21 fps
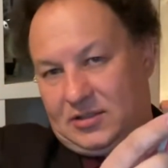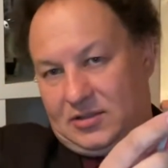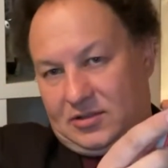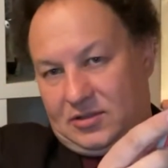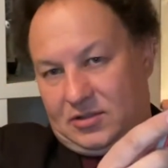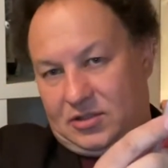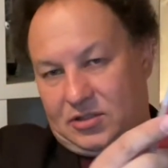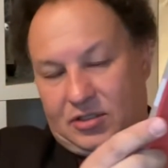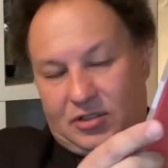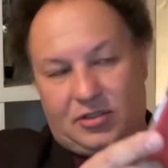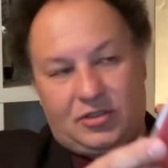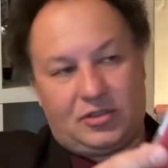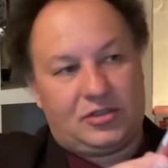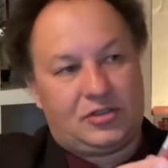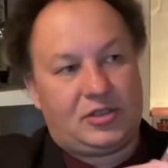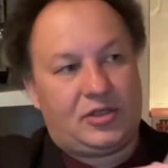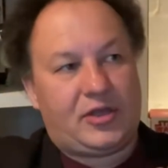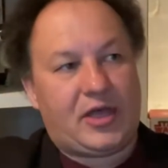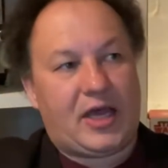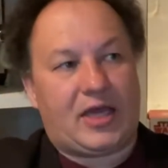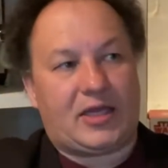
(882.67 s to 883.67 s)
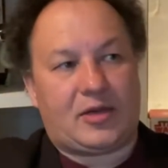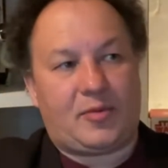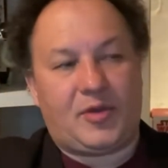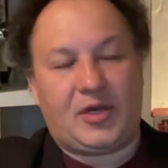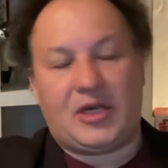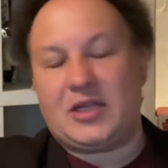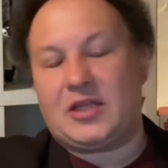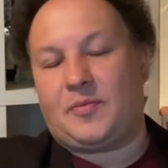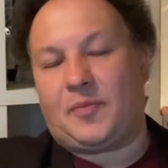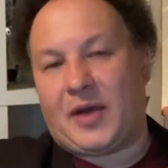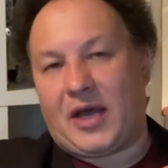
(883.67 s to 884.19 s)
to that. I mean,
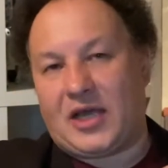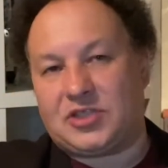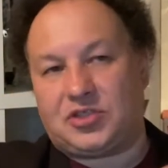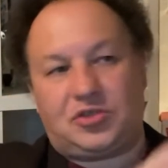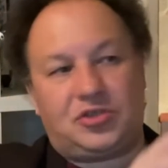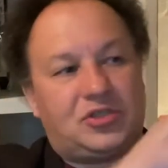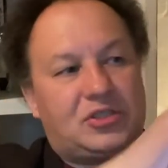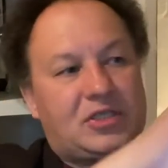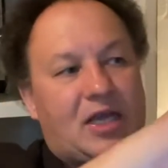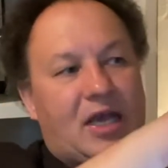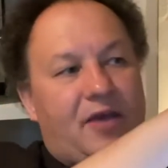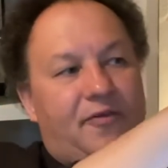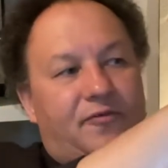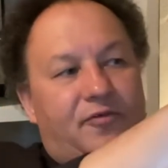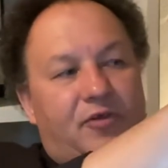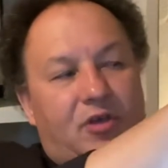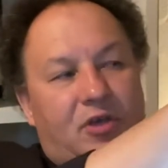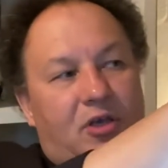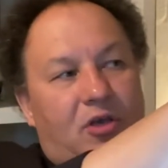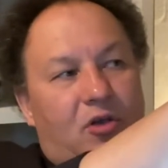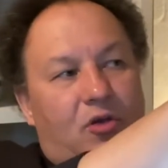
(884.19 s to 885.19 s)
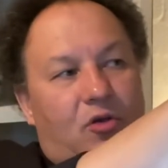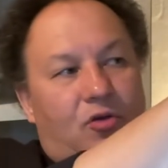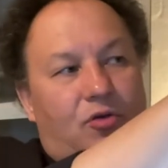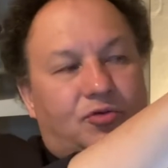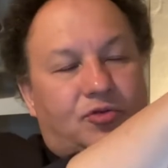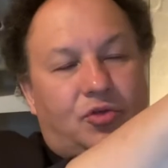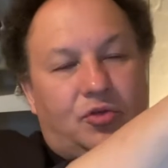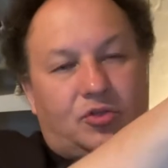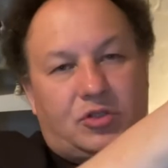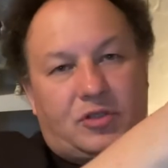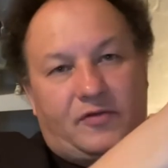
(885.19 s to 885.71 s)
in the past you used to have all
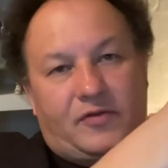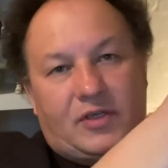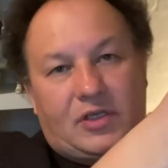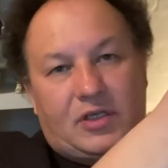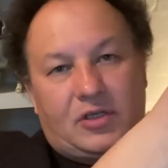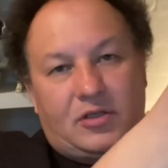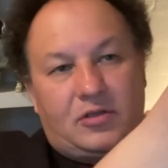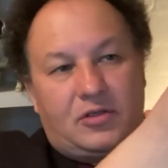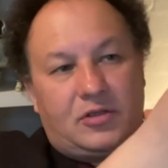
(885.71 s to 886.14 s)
sorts of little